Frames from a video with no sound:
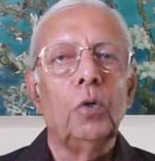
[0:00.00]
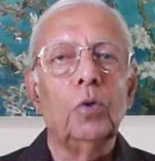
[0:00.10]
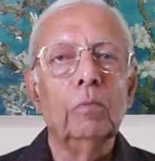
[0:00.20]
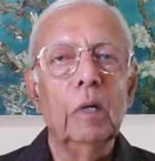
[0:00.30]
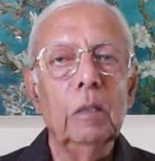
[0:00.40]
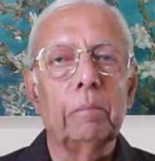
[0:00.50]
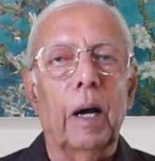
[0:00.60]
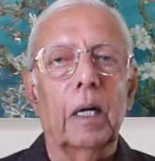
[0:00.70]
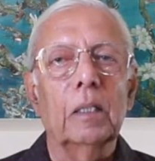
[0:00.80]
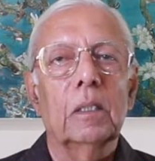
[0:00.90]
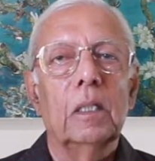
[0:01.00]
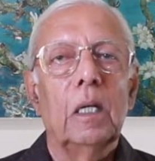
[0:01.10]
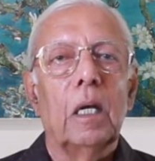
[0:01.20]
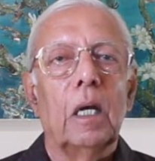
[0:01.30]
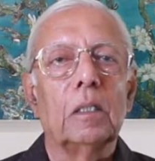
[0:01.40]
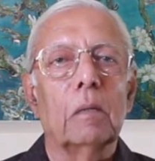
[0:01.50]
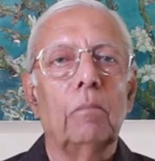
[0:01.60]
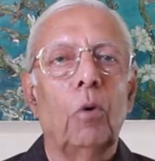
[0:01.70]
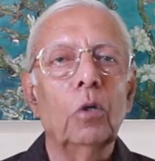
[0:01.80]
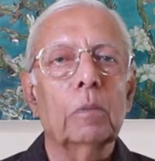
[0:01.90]
human birth is the
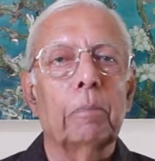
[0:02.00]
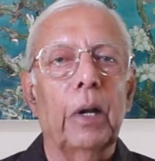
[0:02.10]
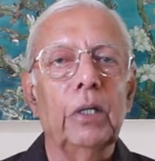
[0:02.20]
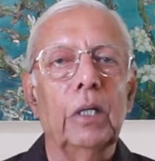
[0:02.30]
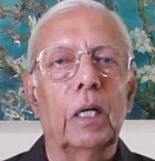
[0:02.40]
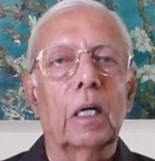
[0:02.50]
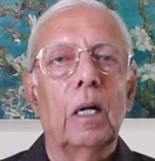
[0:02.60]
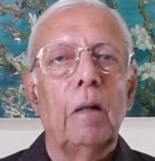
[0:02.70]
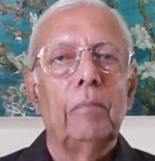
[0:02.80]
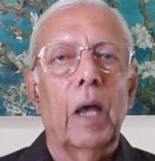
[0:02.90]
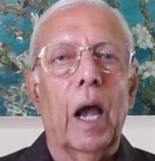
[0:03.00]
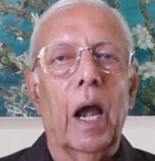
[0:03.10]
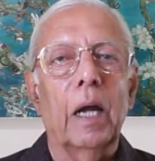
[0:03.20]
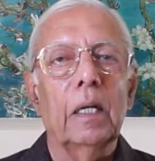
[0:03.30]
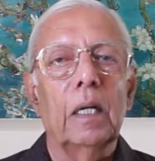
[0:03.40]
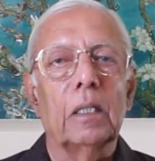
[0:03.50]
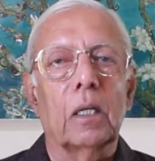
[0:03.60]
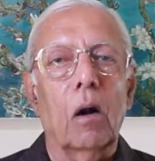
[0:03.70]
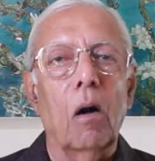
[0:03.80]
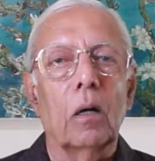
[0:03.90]
most precious at its
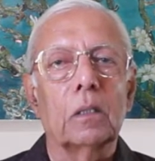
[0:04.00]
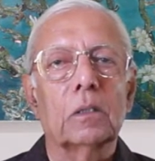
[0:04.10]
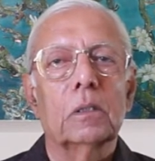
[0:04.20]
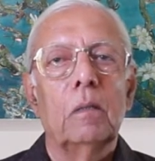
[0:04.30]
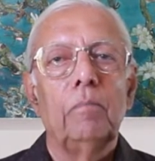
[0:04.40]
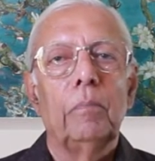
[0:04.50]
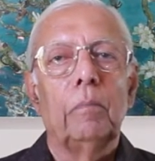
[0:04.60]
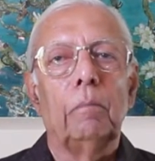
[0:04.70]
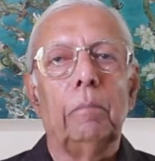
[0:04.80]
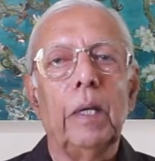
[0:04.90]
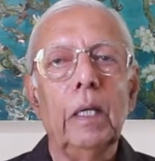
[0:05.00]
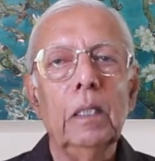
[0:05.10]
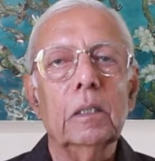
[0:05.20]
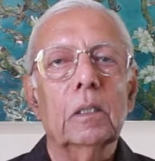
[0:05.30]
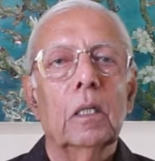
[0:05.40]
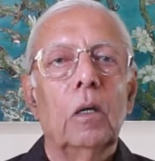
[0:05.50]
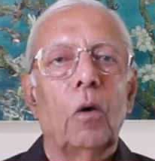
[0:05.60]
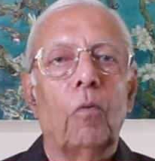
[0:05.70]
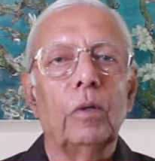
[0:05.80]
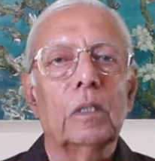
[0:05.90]
grounds, beings
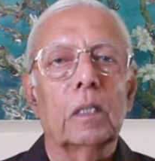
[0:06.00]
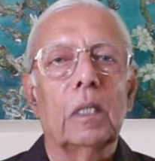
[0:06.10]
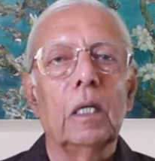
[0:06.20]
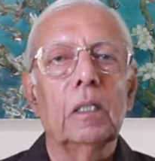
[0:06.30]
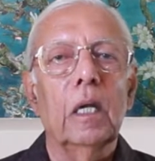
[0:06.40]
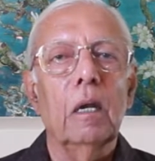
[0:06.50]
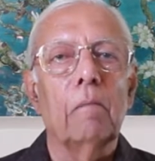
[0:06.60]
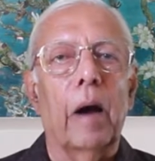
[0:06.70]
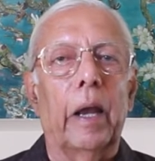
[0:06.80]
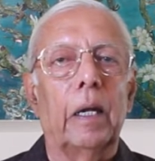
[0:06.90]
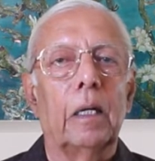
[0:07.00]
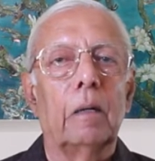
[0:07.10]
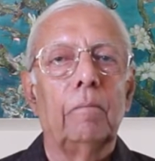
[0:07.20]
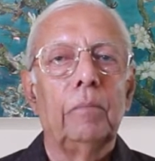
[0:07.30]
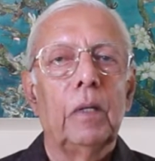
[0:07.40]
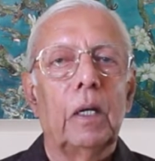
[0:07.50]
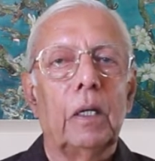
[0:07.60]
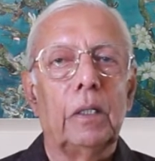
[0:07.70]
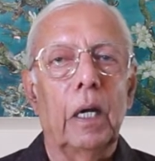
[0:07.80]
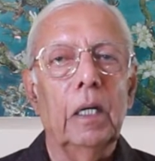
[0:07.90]
with a thinking mind.
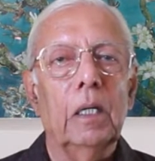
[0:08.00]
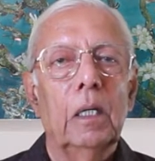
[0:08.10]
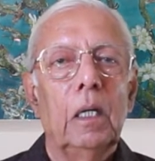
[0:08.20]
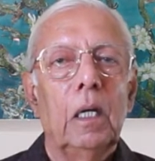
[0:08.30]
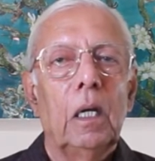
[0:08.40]
Yet,